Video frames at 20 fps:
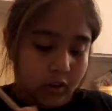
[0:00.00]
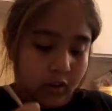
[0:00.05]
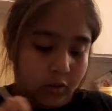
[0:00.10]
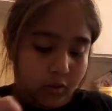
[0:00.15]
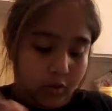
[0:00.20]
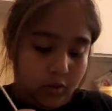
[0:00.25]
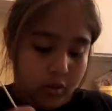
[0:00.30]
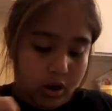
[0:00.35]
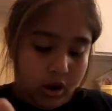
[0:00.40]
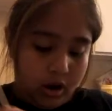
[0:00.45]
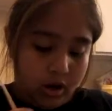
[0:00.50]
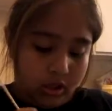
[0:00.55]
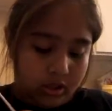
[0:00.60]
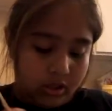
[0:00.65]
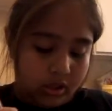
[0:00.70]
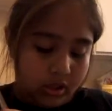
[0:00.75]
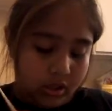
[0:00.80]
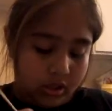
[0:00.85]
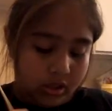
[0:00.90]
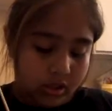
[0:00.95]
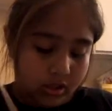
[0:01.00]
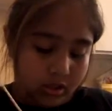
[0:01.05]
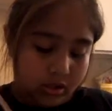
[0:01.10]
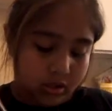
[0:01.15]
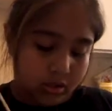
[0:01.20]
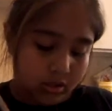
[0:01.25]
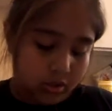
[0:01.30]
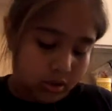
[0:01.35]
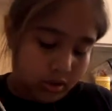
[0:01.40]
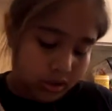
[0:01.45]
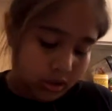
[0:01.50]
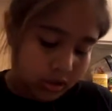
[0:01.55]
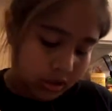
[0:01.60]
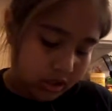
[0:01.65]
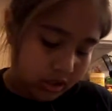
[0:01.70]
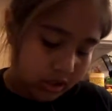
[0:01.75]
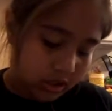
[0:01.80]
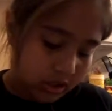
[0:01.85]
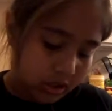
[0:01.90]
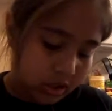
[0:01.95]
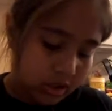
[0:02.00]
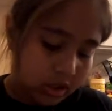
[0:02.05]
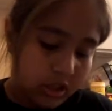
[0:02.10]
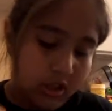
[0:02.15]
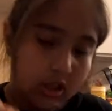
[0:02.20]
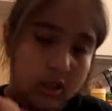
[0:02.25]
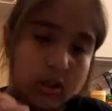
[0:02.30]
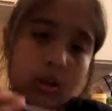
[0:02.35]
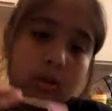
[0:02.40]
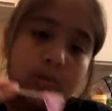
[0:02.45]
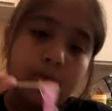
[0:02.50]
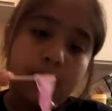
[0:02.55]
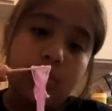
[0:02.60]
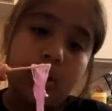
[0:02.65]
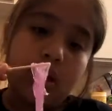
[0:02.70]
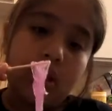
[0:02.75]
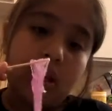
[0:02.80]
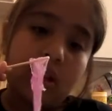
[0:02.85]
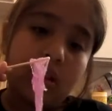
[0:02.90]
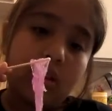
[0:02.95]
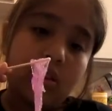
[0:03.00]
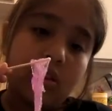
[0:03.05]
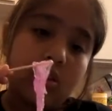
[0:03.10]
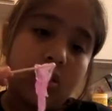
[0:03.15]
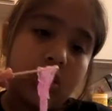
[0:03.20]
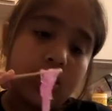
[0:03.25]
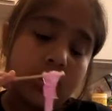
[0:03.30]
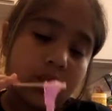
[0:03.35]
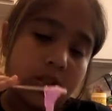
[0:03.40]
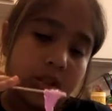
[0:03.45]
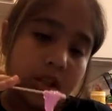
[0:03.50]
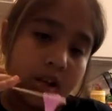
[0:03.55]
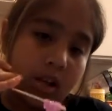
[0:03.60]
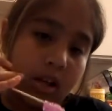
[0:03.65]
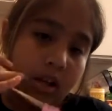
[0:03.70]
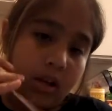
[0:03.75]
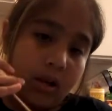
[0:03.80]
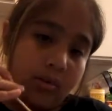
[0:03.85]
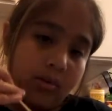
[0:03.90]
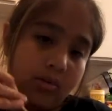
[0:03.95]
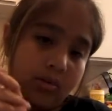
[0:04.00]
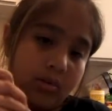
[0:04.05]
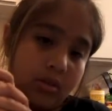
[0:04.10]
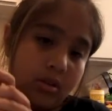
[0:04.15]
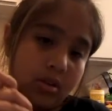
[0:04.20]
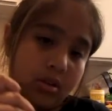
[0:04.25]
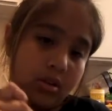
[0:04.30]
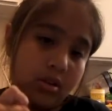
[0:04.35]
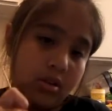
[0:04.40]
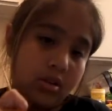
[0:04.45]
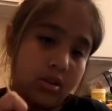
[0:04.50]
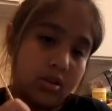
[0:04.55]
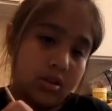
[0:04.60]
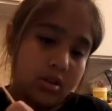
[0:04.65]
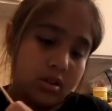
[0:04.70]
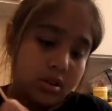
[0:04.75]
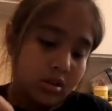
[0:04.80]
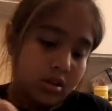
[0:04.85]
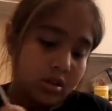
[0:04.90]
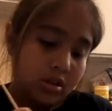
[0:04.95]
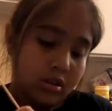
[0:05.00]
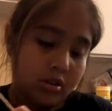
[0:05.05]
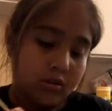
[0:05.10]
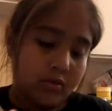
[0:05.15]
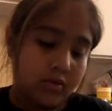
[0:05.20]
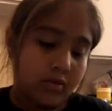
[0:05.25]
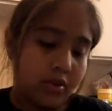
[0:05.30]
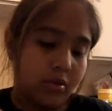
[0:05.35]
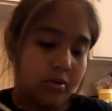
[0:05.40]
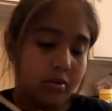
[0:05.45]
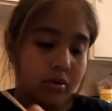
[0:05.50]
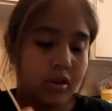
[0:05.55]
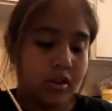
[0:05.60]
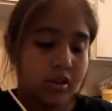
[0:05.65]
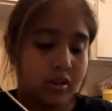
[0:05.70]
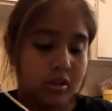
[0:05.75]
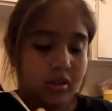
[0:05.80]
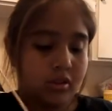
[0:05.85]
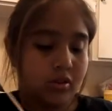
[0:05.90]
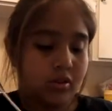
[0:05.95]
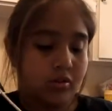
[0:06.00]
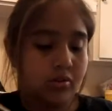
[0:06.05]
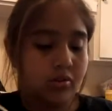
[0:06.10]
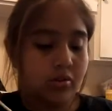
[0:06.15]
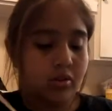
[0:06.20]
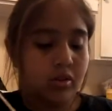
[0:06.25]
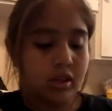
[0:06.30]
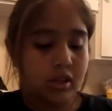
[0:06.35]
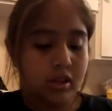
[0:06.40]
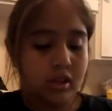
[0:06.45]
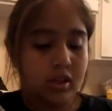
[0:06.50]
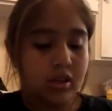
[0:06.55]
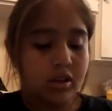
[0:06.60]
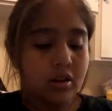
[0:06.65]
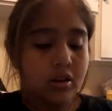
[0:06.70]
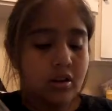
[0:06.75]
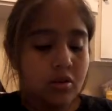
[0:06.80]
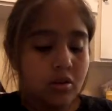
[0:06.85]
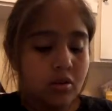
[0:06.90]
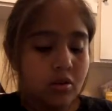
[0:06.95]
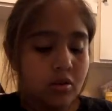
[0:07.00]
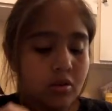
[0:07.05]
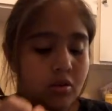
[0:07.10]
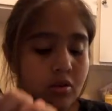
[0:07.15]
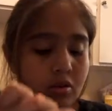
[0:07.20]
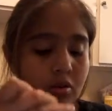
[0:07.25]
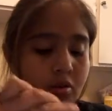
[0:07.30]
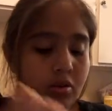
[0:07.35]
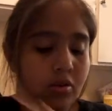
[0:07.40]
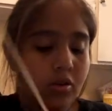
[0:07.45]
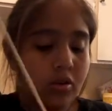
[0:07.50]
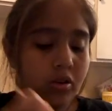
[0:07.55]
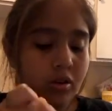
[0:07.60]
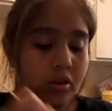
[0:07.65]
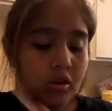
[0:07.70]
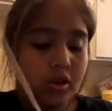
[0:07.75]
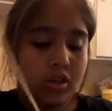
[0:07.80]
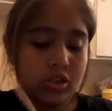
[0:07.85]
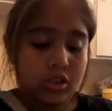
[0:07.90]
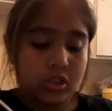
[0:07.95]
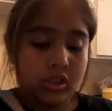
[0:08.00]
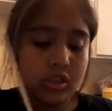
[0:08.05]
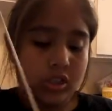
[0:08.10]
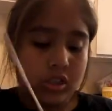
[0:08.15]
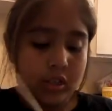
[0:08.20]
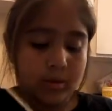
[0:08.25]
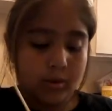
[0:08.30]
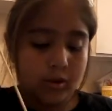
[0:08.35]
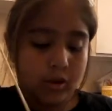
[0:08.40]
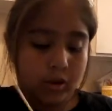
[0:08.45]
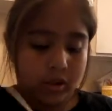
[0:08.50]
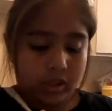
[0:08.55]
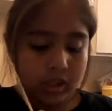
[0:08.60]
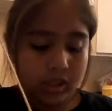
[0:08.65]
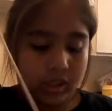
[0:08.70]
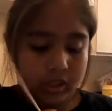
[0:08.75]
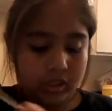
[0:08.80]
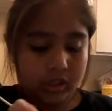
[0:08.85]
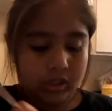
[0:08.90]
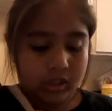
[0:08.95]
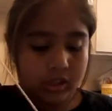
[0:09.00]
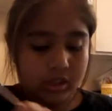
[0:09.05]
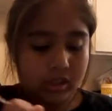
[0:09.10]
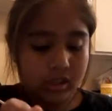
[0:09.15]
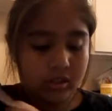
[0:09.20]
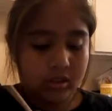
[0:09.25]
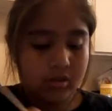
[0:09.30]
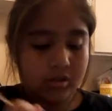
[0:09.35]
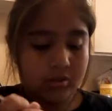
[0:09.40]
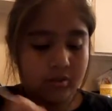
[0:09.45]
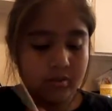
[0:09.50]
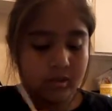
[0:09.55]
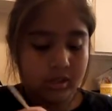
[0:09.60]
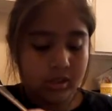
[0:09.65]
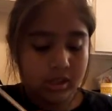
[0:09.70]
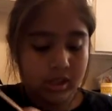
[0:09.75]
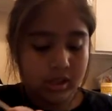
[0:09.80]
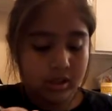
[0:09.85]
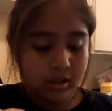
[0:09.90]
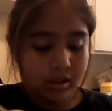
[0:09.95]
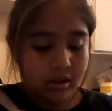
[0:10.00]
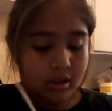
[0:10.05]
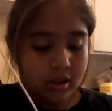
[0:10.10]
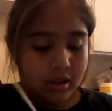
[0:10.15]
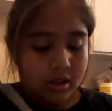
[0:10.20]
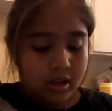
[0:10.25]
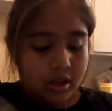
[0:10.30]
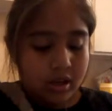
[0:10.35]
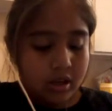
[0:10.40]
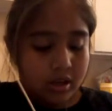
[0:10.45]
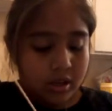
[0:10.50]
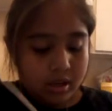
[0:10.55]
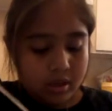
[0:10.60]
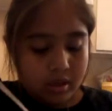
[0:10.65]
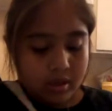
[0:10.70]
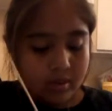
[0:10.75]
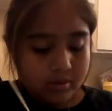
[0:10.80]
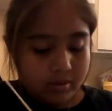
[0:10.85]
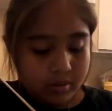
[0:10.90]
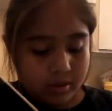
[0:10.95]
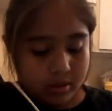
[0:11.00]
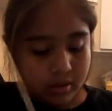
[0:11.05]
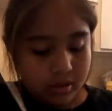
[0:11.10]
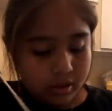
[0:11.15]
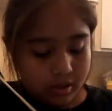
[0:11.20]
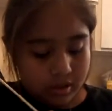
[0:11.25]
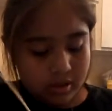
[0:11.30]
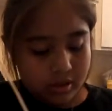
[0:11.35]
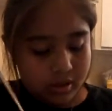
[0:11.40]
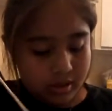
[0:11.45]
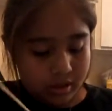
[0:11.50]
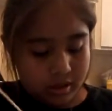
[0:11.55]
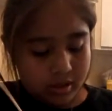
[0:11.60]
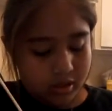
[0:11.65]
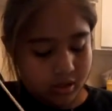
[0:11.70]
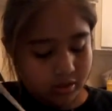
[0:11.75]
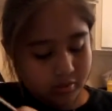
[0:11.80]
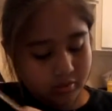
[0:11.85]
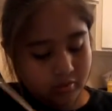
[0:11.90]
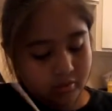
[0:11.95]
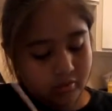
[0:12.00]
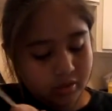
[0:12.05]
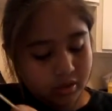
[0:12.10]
you want, you could pick this up if you want. So yeah, or you could just keep going like this. Yeah, and then